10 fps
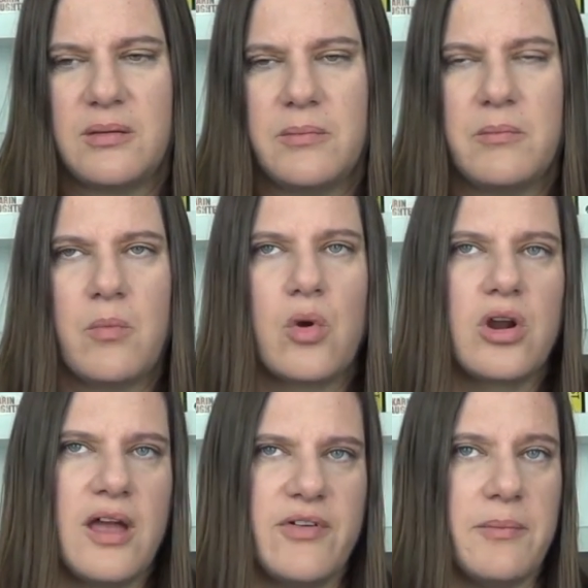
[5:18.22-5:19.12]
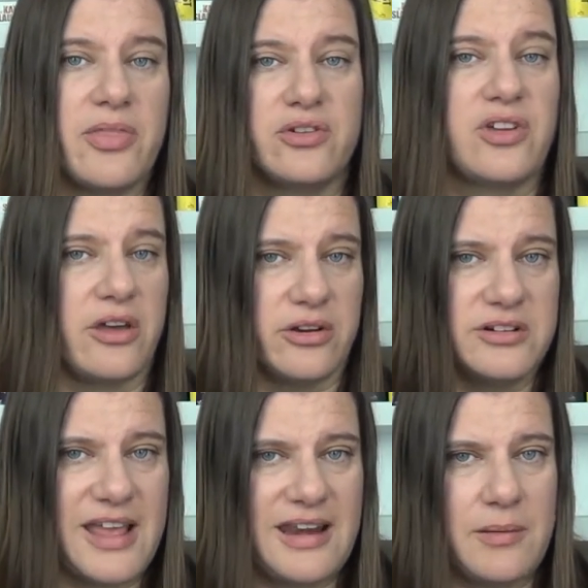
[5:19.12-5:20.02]
more of a mother-daughter
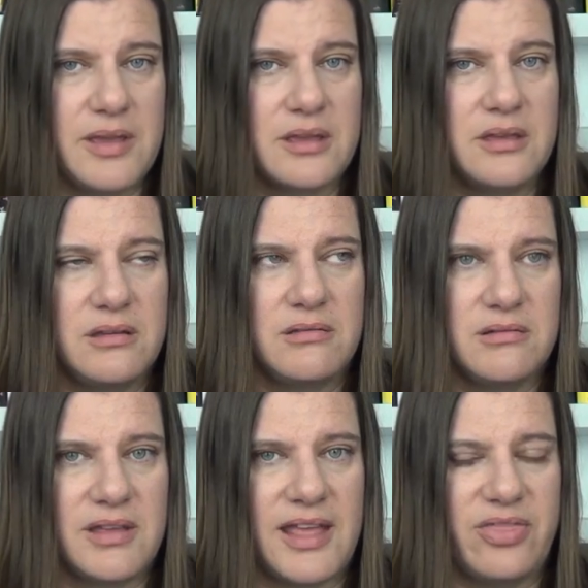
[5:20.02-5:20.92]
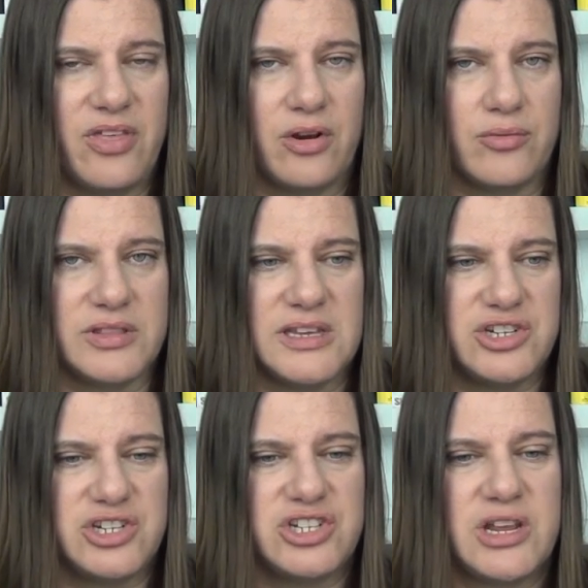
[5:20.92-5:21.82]
dynamic and their
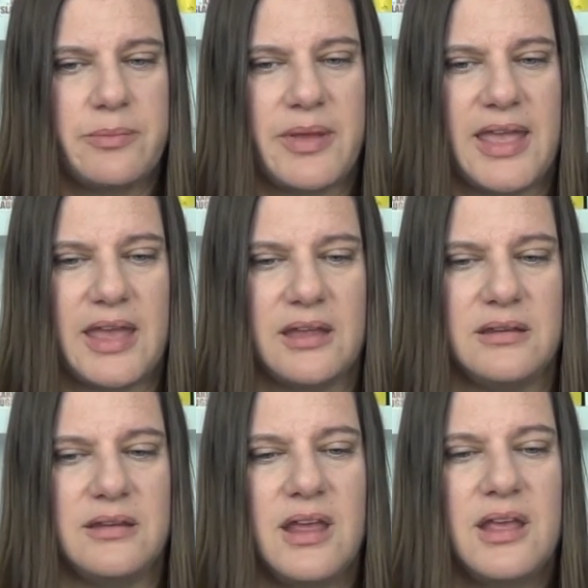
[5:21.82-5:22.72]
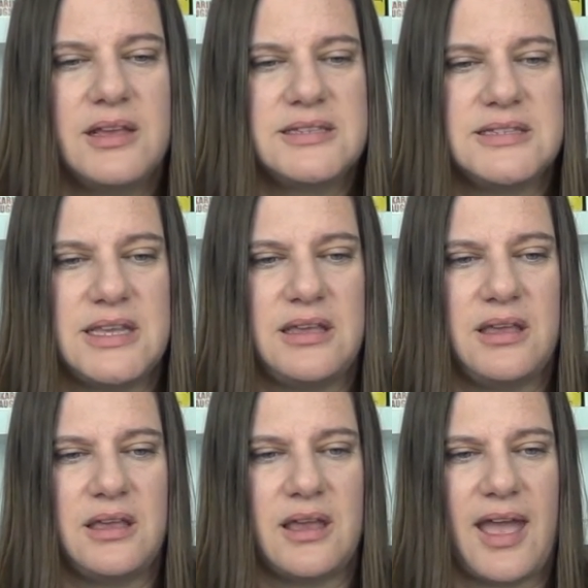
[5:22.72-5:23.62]
relationship and
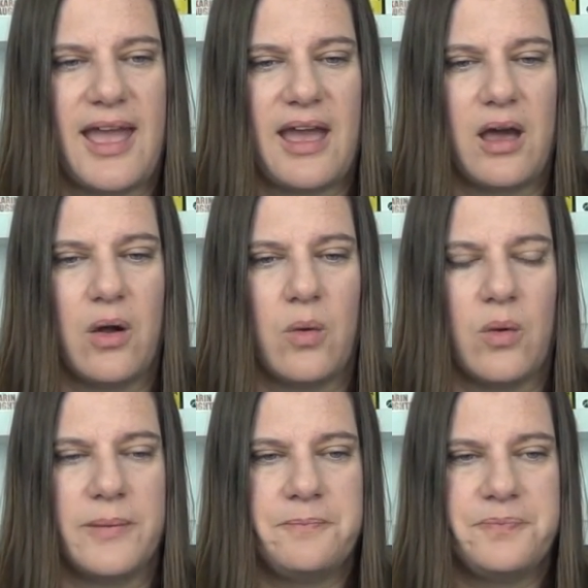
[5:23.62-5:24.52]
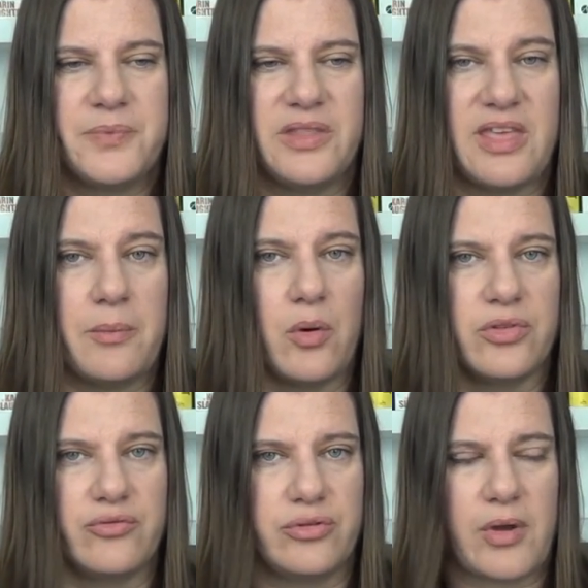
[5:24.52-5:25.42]
seeing how they
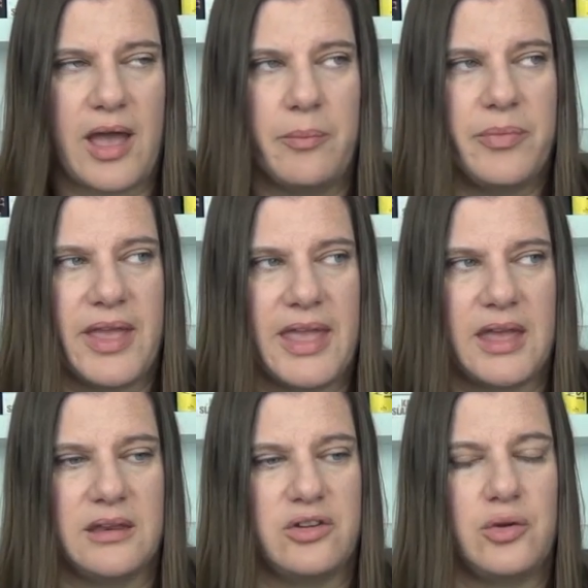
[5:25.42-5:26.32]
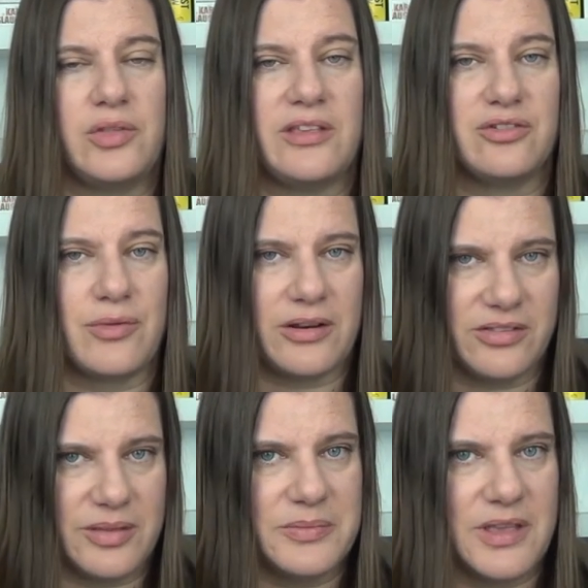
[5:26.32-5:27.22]
both grew up and who they
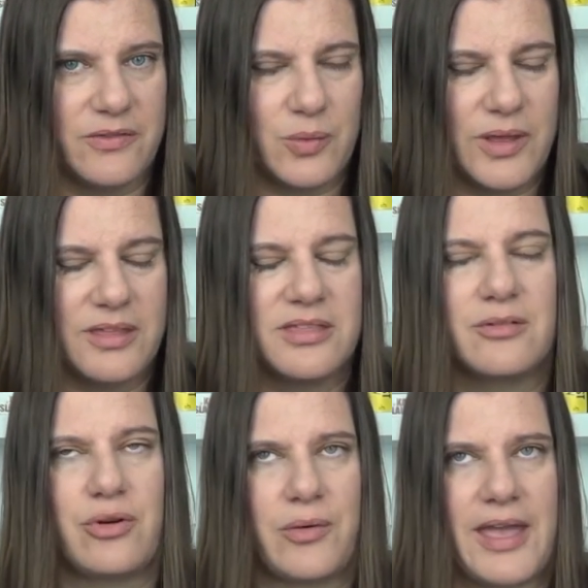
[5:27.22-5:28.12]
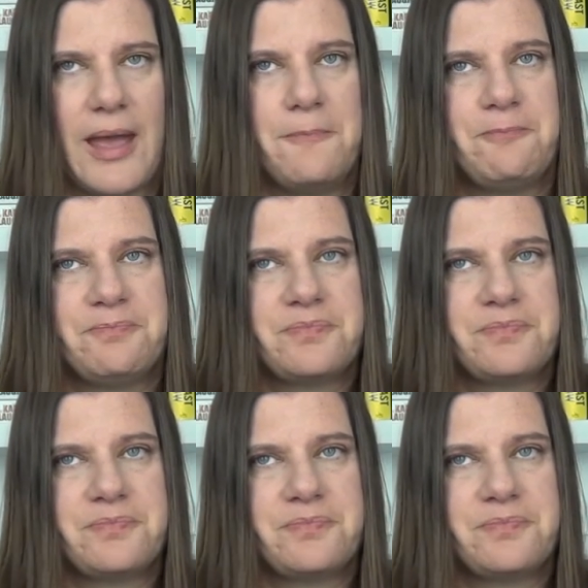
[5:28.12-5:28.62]
surrounded themselves with growing up.